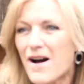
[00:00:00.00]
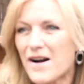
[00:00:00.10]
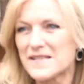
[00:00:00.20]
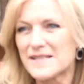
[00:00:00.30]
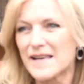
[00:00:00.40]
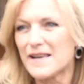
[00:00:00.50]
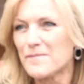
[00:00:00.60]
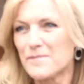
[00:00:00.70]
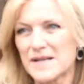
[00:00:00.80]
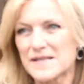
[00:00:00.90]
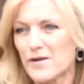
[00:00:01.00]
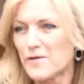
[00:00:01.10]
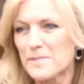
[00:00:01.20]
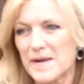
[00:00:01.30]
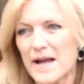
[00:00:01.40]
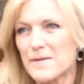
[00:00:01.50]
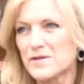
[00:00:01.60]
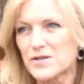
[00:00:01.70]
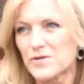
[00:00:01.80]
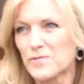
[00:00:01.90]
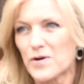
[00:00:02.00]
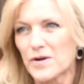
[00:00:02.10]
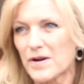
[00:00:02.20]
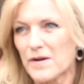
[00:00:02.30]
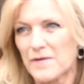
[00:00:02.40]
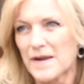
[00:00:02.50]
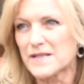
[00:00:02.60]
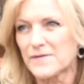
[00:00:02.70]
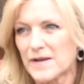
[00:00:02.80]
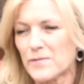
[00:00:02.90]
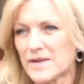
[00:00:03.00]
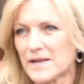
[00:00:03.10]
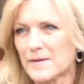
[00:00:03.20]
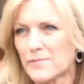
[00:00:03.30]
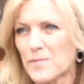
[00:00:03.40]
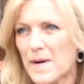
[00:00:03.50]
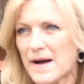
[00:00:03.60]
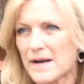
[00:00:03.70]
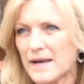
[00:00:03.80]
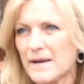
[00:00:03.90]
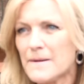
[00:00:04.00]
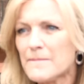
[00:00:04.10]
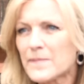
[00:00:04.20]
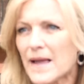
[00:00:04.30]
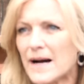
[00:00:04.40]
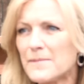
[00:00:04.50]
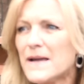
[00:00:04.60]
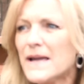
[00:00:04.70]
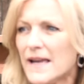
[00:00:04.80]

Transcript: I see myself being able to work effectively with the Liberal Party um,